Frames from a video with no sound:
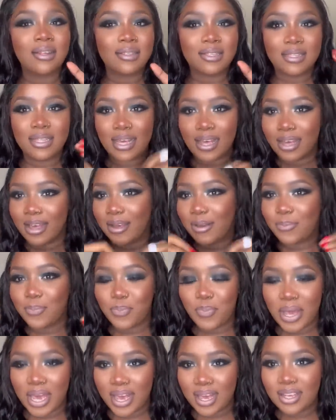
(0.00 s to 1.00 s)
the
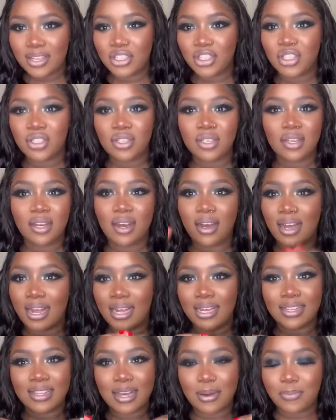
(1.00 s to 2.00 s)
page,
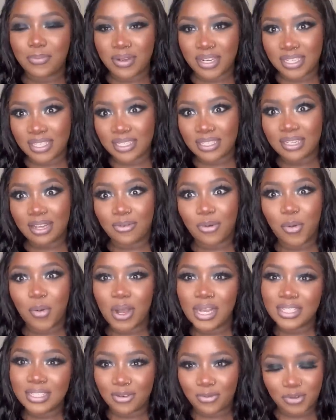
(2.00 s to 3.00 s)
and their prices are
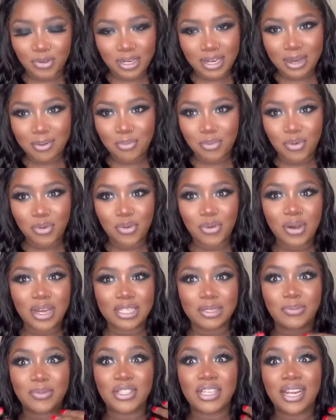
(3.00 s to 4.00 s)
quite affordable,
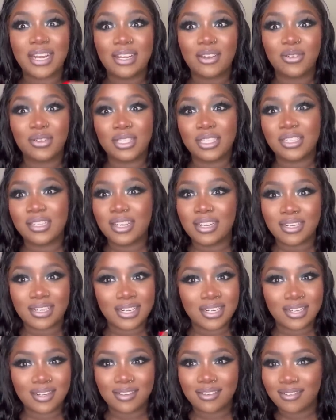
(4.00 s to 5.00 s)
especially
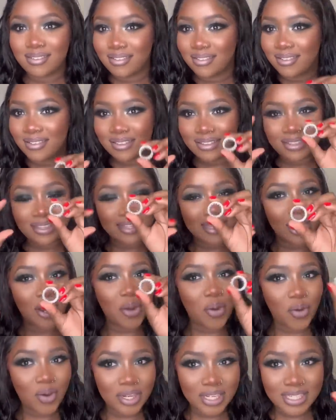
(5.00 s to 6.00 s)
considering the
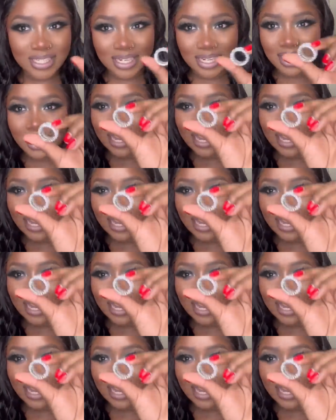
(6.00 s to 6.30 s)
content,